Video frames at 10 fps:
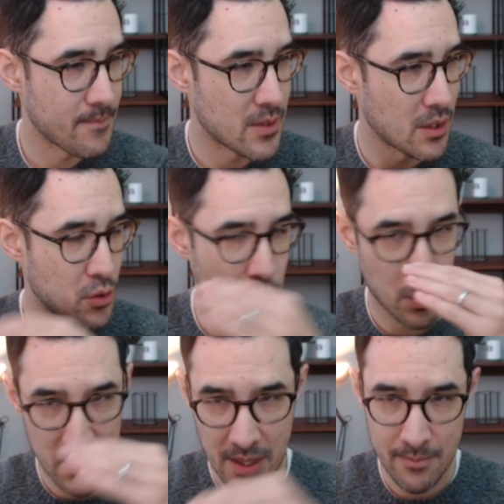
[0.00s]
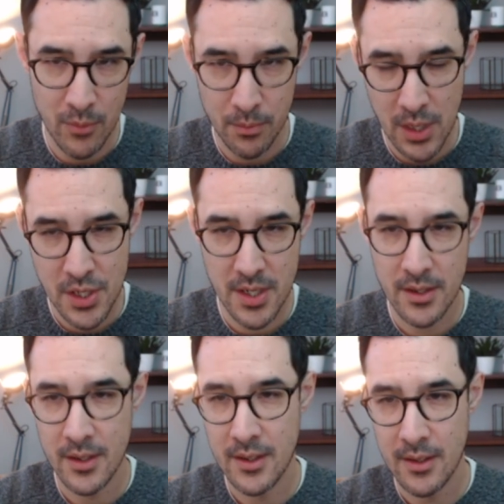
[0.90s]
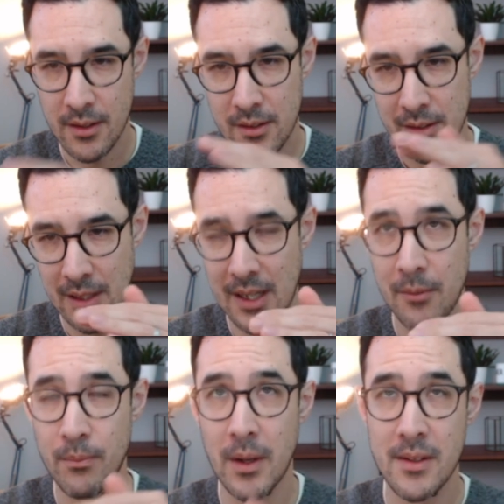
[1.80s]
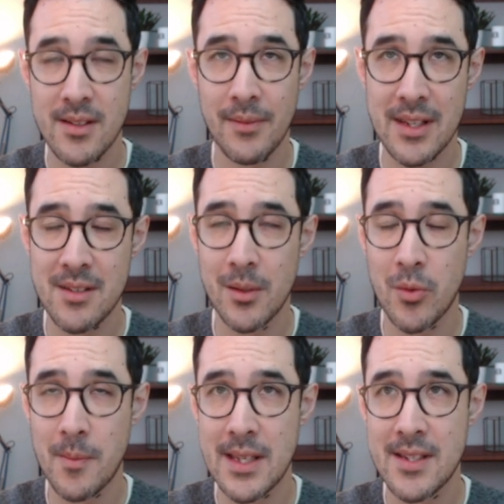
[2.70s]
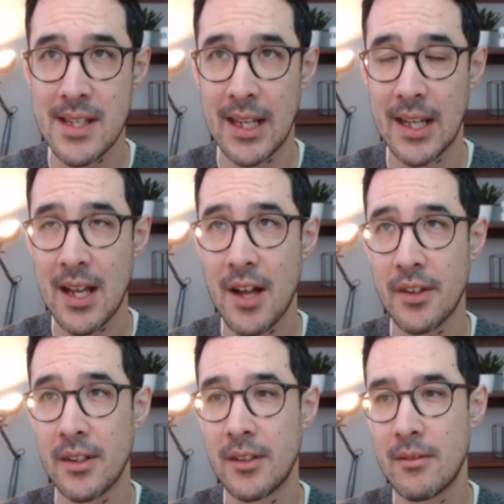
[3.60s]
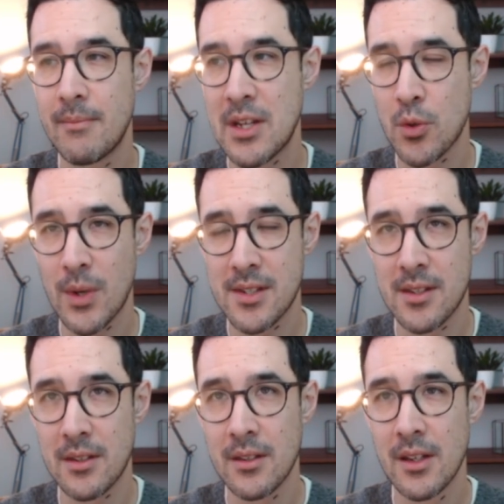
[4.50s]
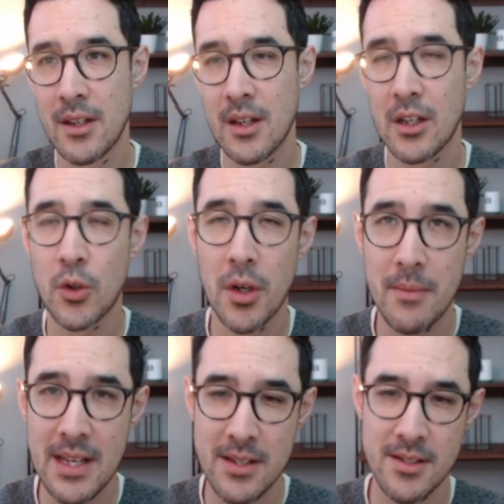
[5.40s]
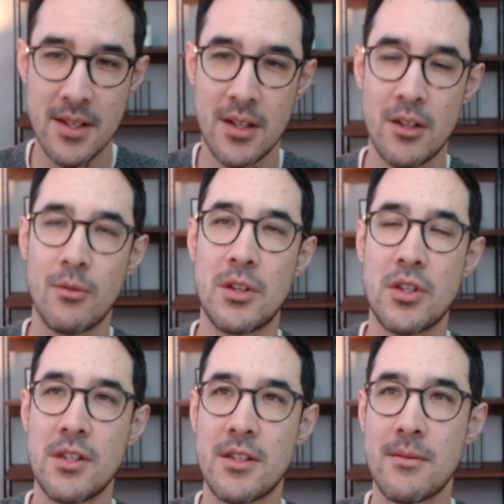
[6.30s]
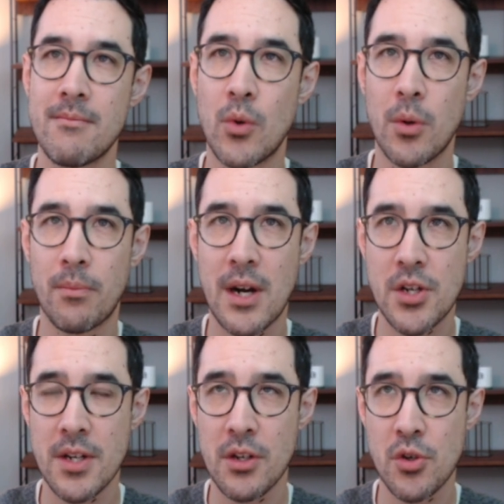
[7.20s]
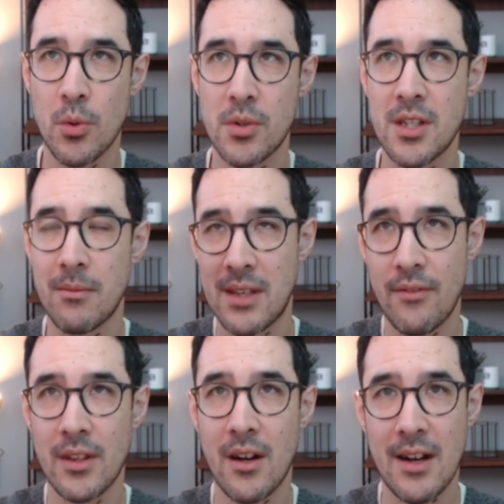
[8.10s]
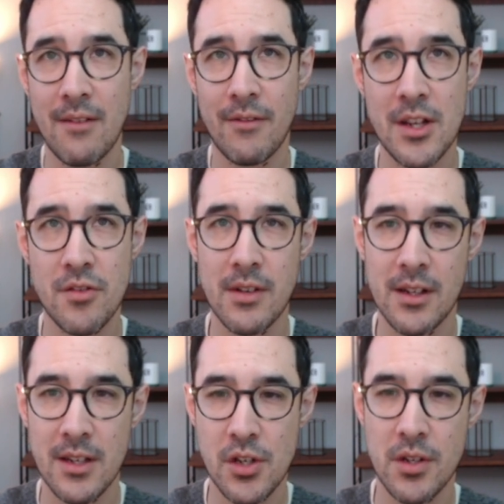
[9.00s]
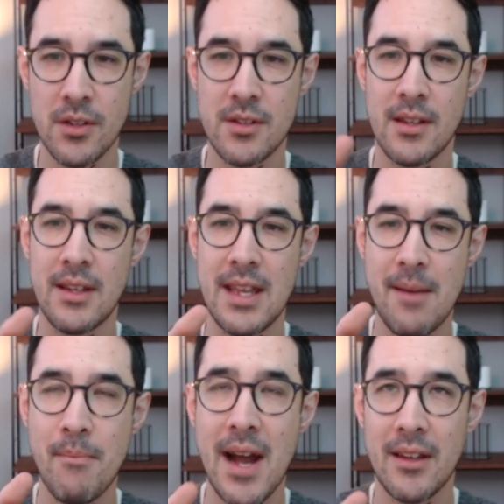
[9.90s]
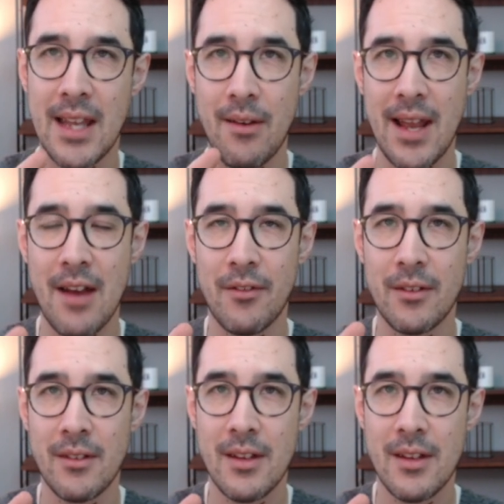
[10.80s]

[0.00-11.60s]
So short term, more pressure, uh, but something similar we've been seeing in other major Western economies, which is more pressure in the short term given the high inflationary conditions and the impact that would have on